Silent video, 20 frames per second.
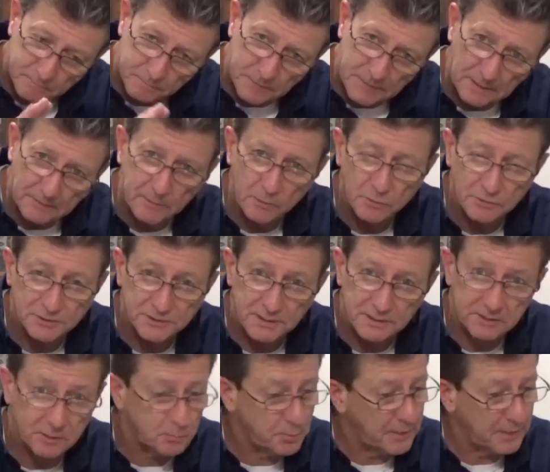maybe we'll see
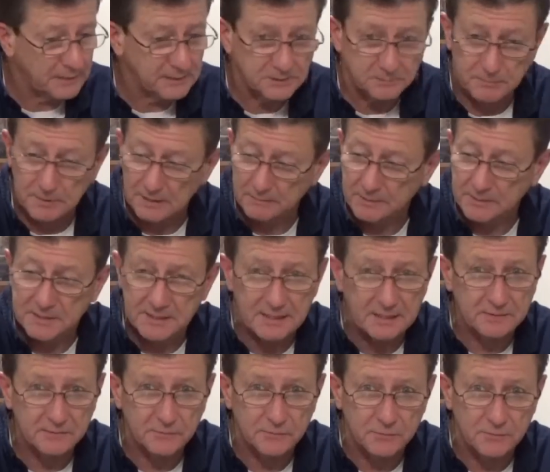you at the pegs, maybe
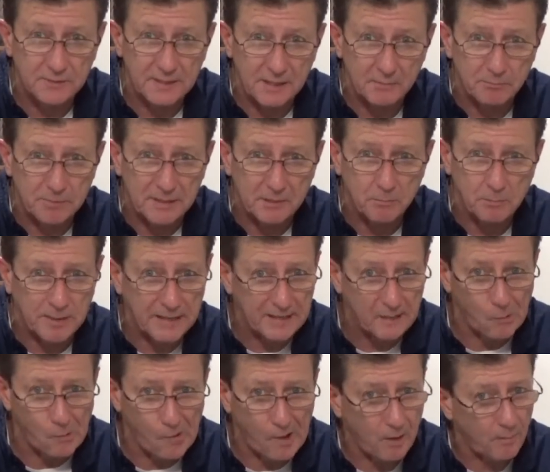digging through that big bin
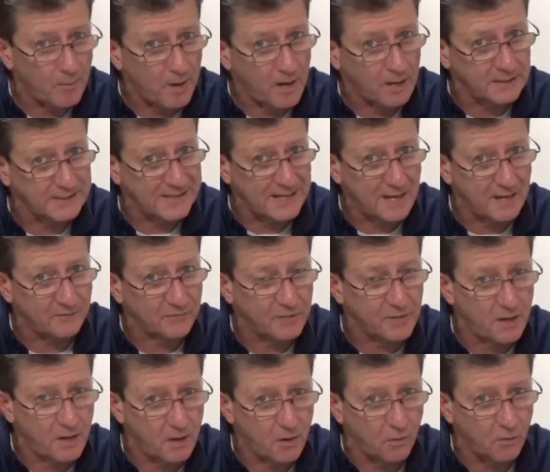at Walmart. You never
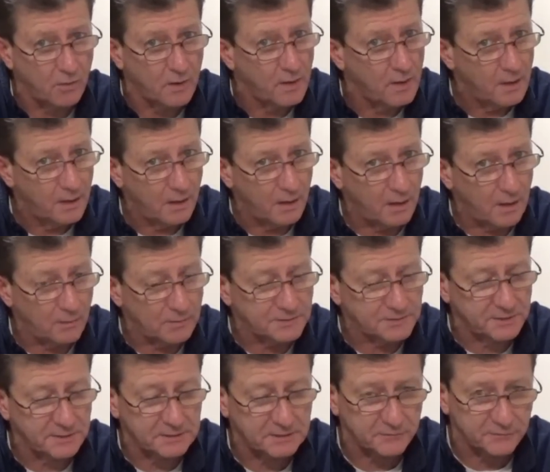know.
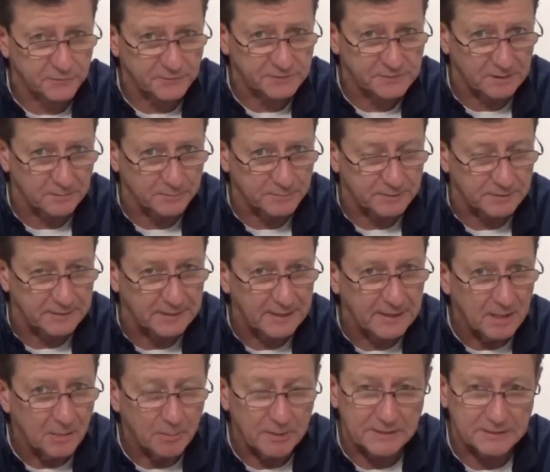Always looking for something.
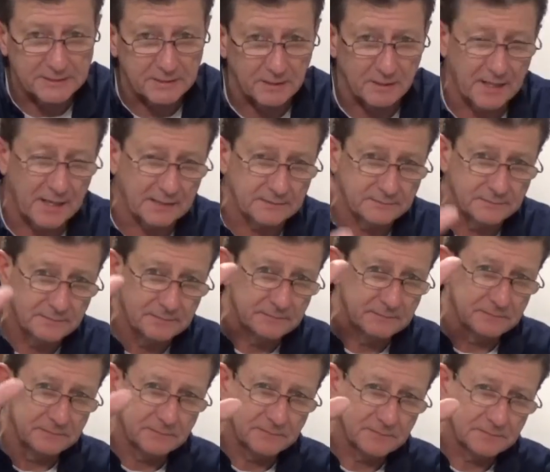But until then,
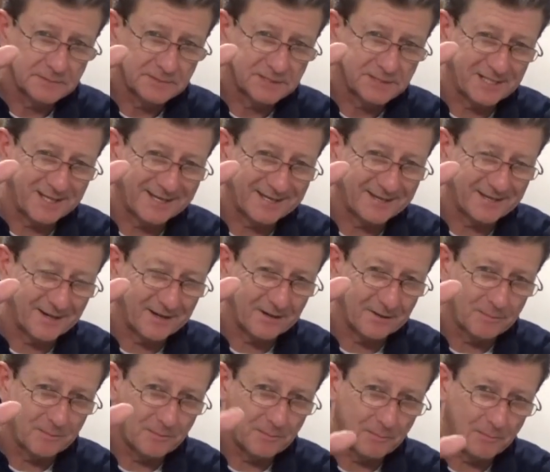take
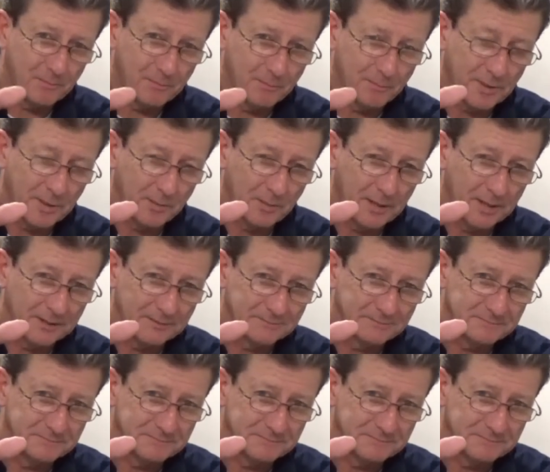care. Bye-bye.